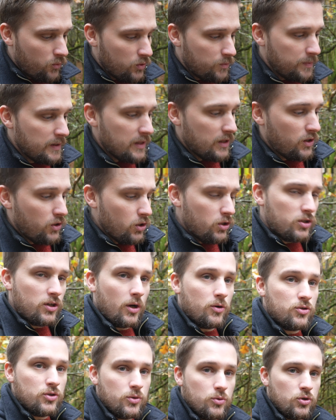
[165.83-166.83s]
would be the good
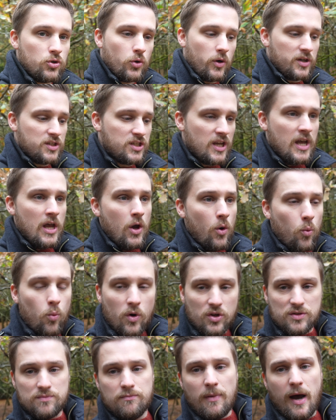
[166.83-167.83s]
go-to choice?
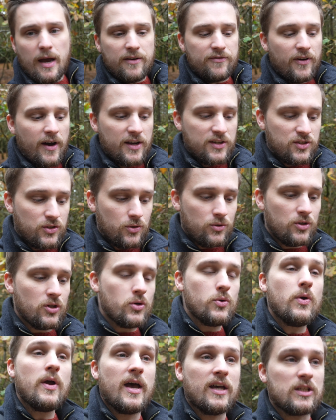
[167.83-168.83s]
What's my advice to
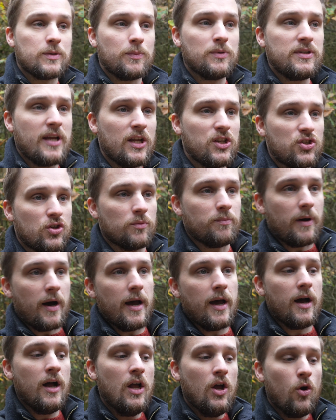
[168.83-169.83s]
you as a potential
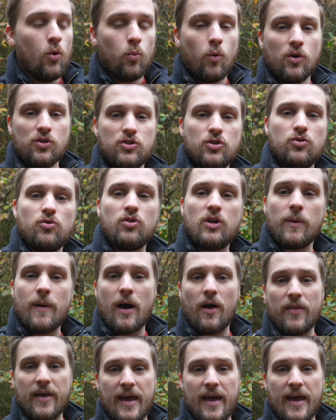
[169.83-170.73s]
buyer? What should you go out